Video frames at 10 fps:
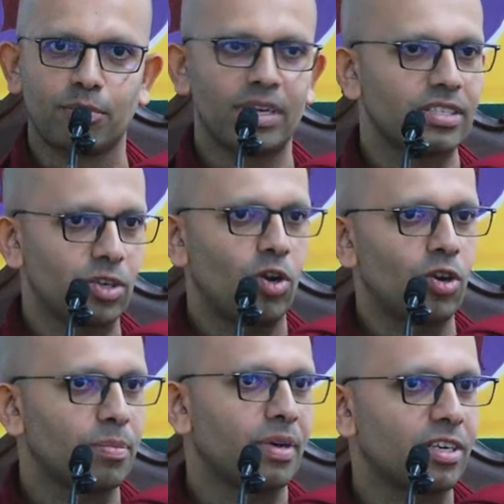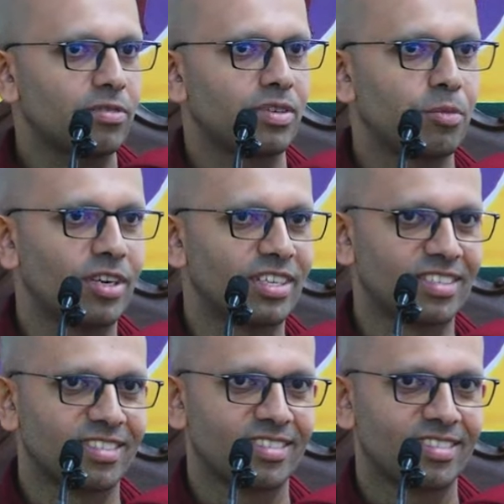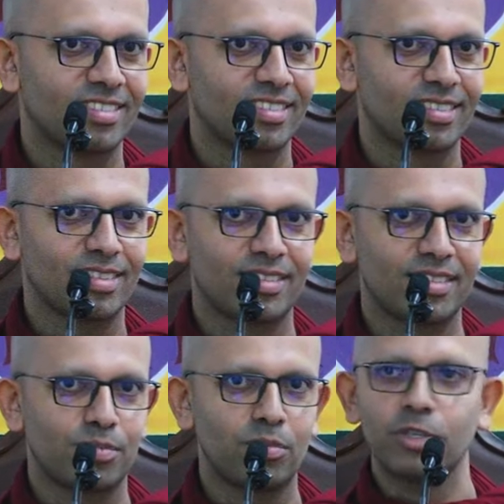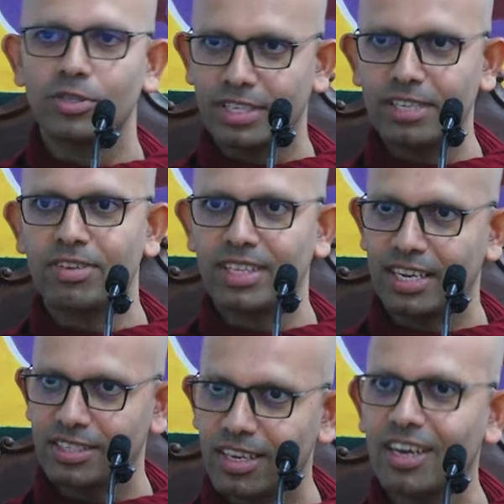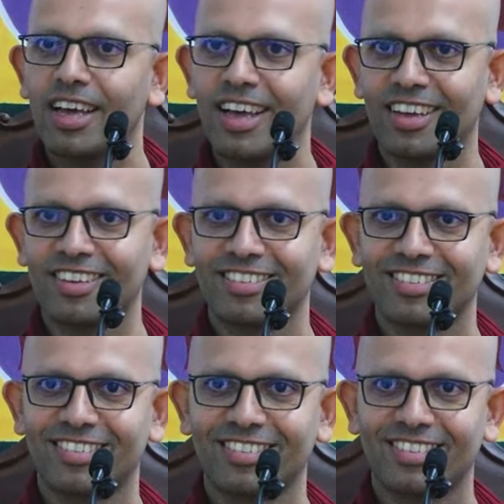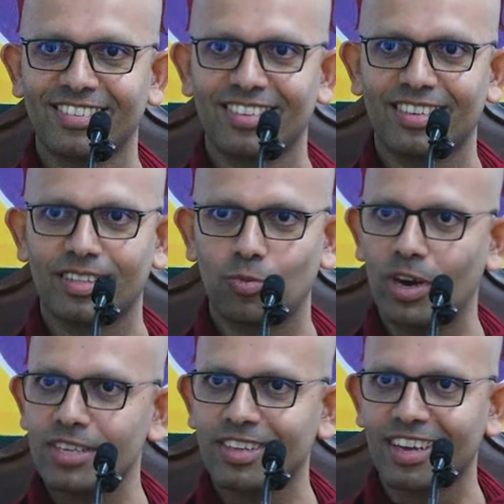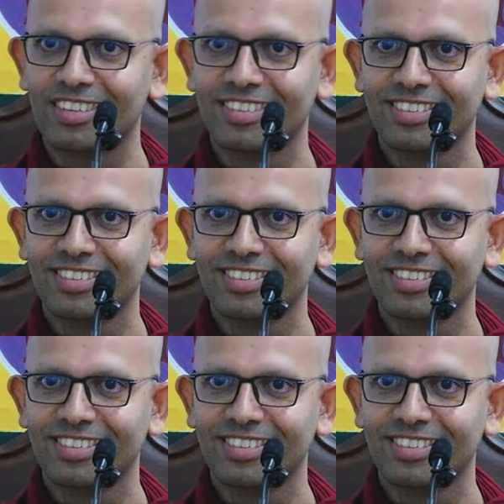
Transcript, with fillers: But it's no longer part of her body. But you still feel that it's her hair. Why is that?